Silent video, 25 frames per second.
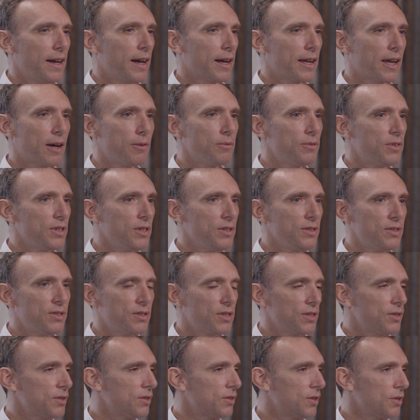accounting
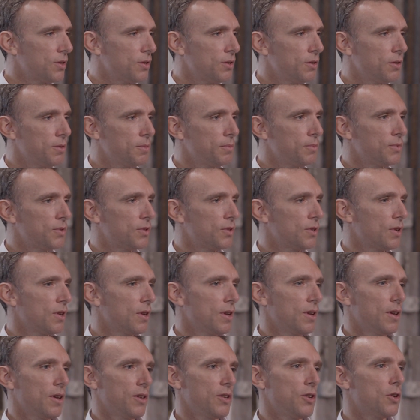systems,
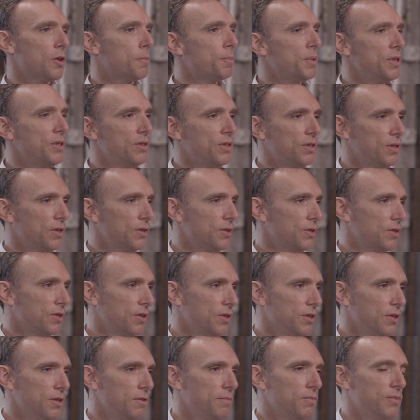ERP
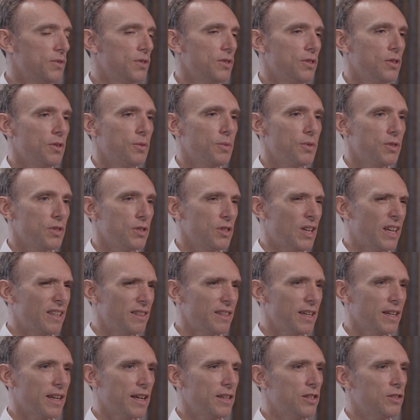systems, you know,
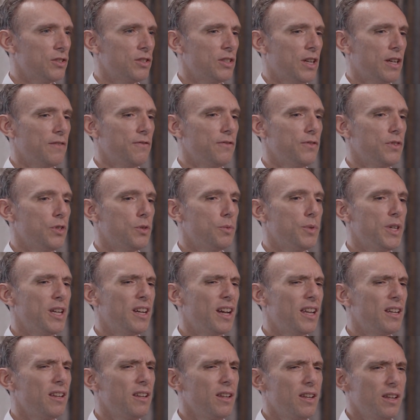that kind of stuff. You know, we
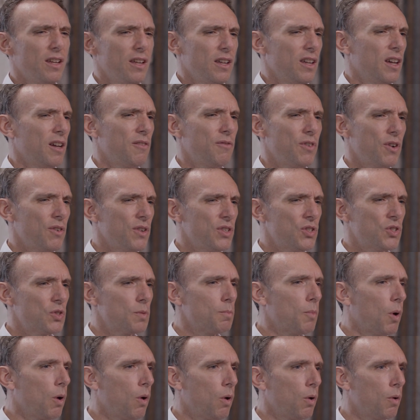had a very
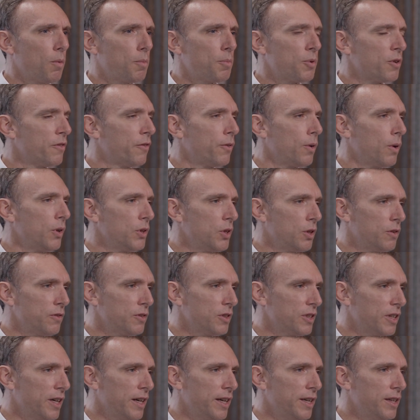small portfolio
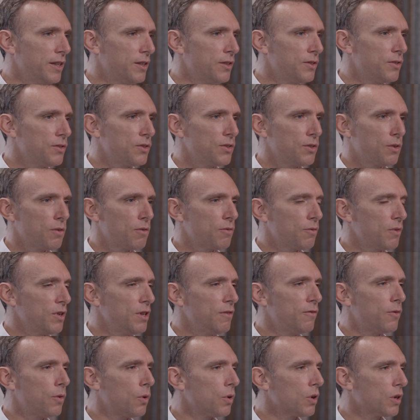of clients, you know,
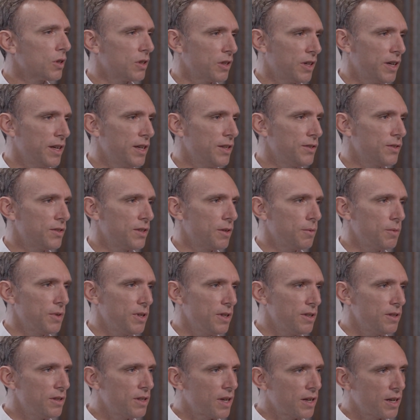3-4 clients that
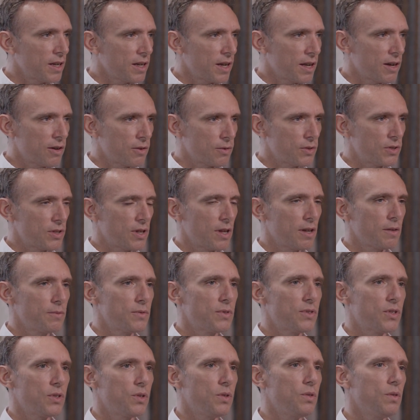we dedicated
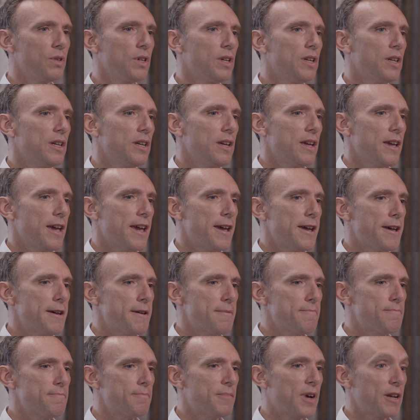ourselves to.
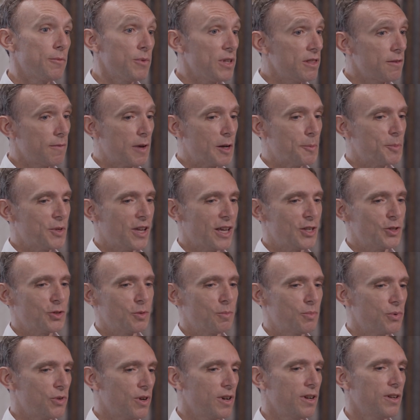But we developed
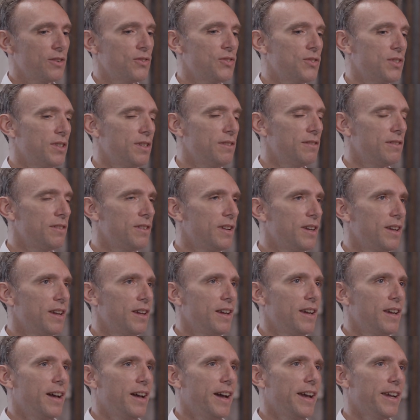custom products, and
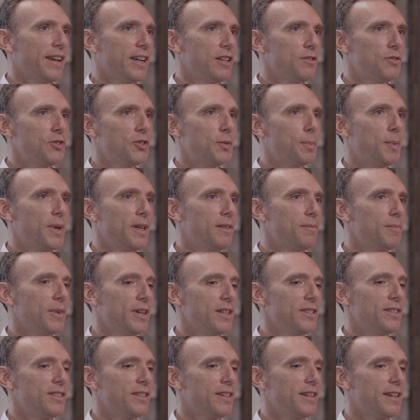I kind of spend
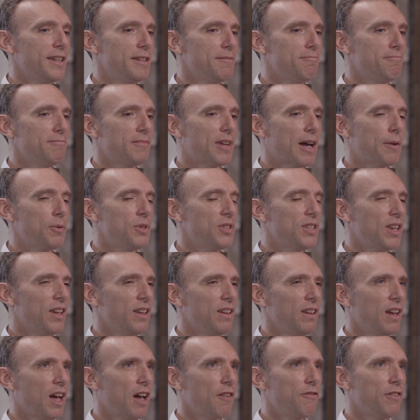my time, I would
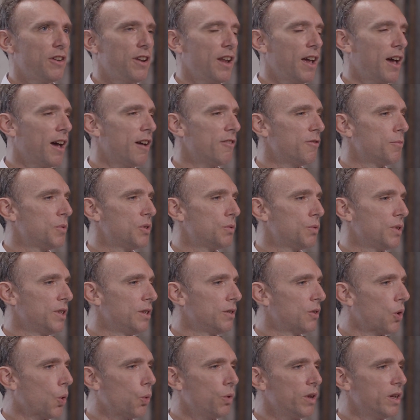say, half and half
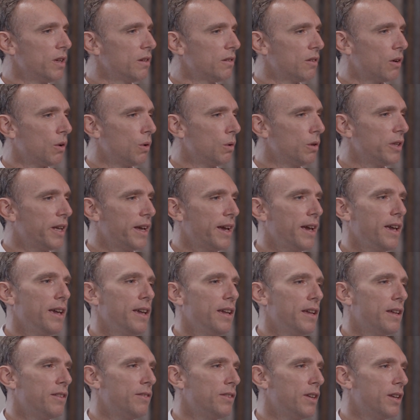between coding all
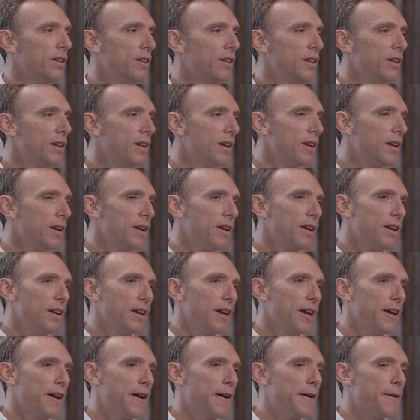day and
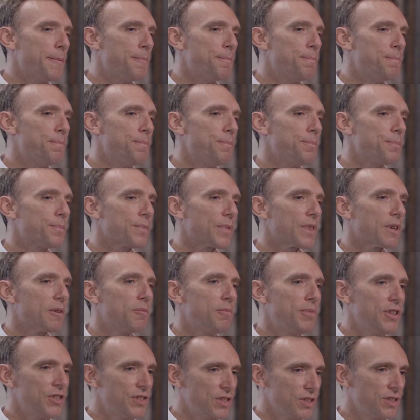then
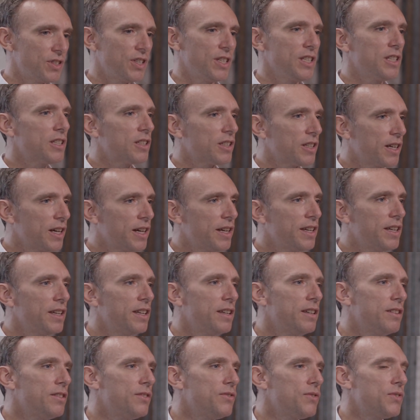visiting
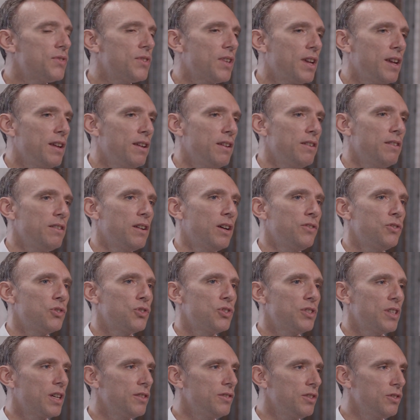clients and
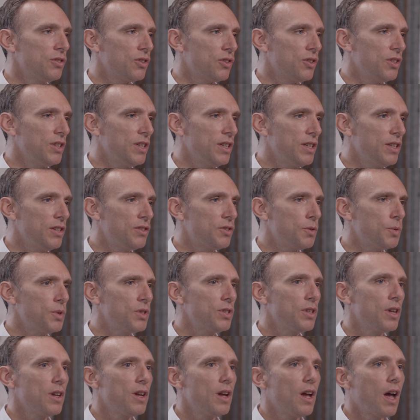understanding their needs. It
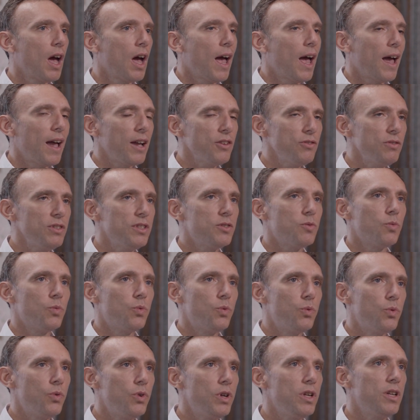was actually a
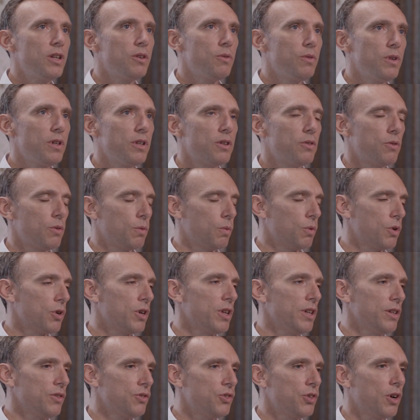really, really
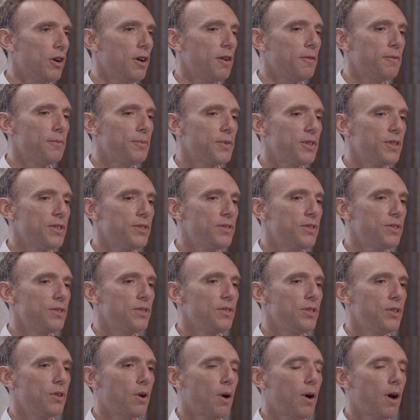rewarding job
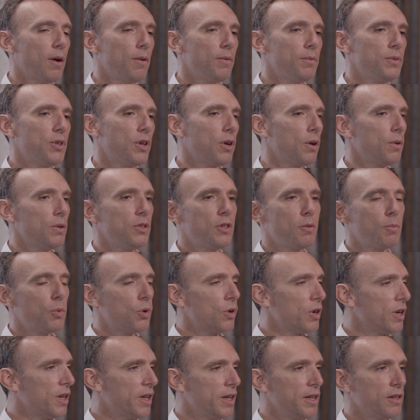because, you know, I would go in the
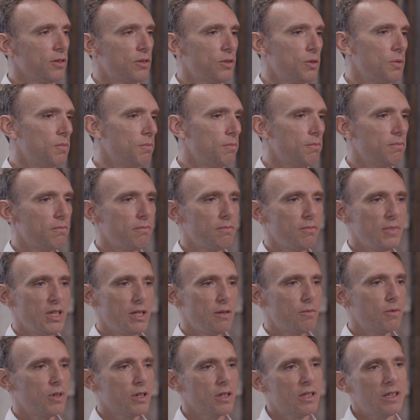morning to
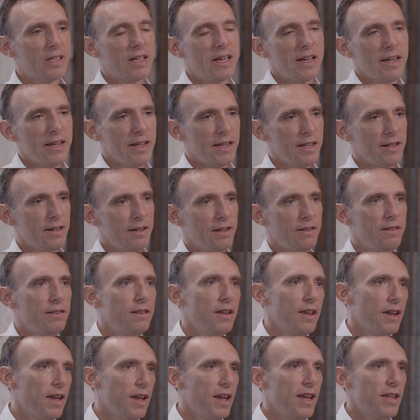meet one client,
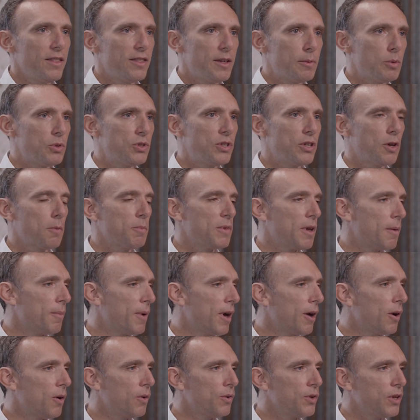and they would tell me
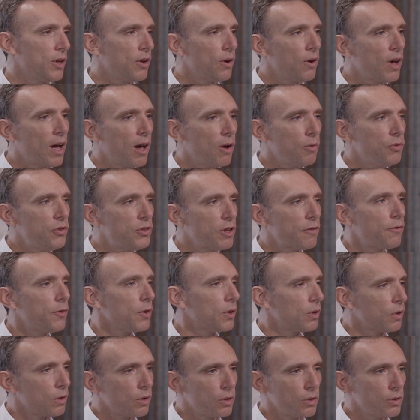about, you know, how
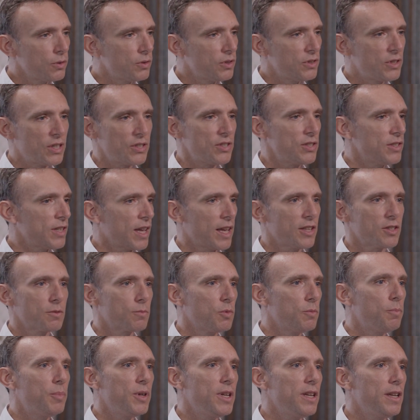difficult this
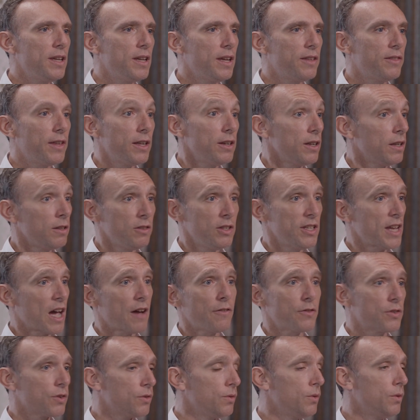task would be, and then in the
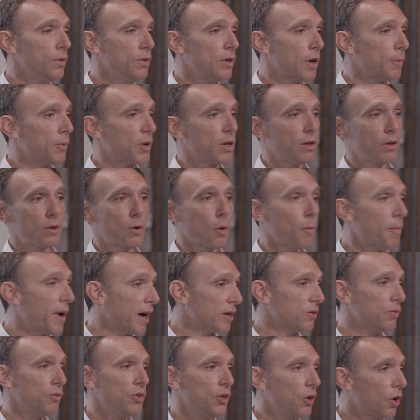afternoon I would go
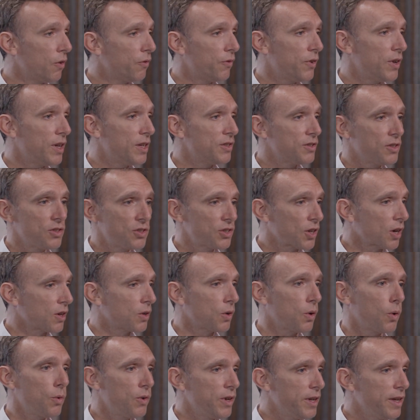back to the office and
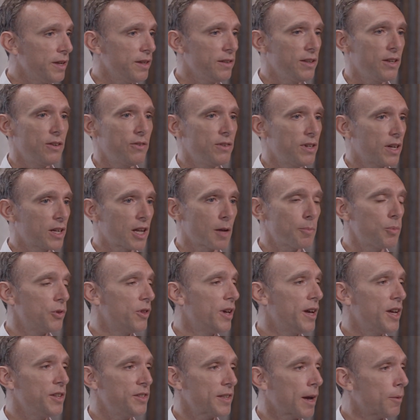start coding. You know, in a couple
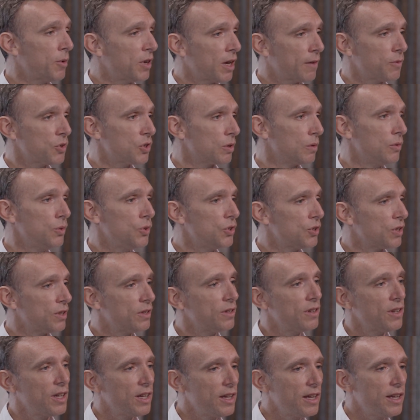of days I would have a
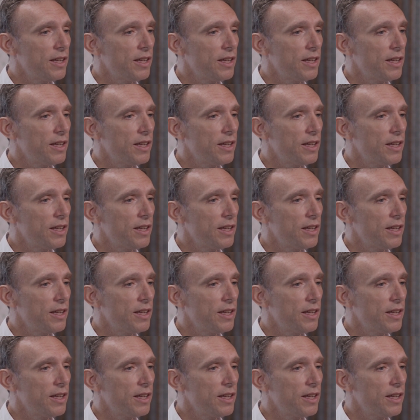solution.